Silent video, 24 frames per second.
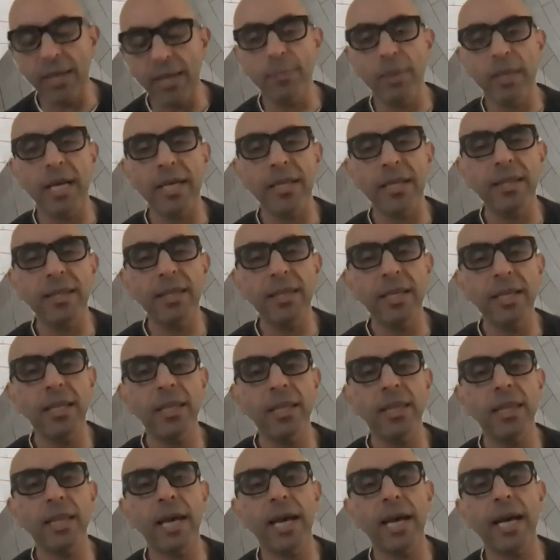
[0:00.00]
But I think
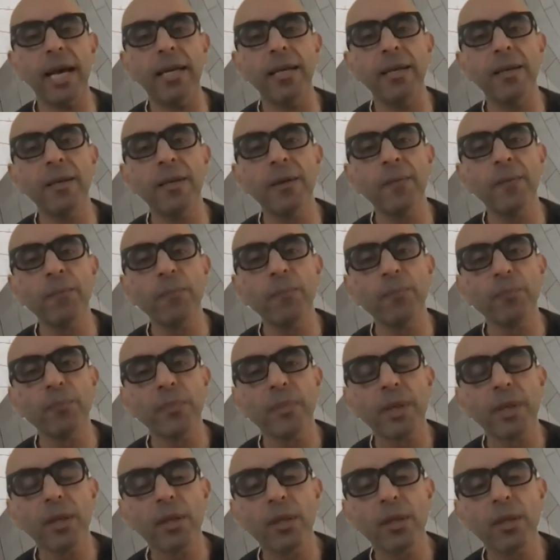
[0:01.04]
that
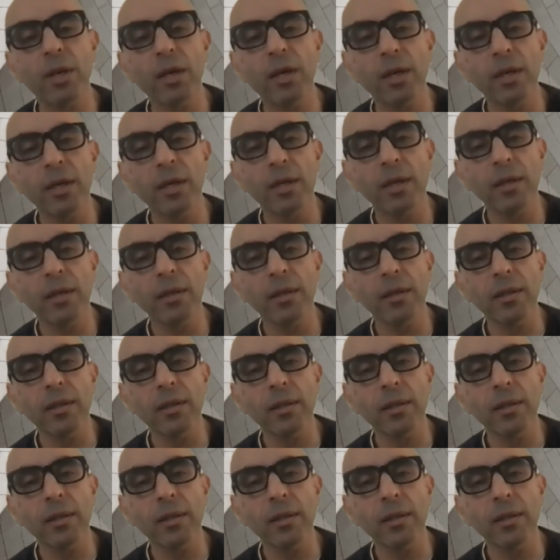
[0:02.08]
the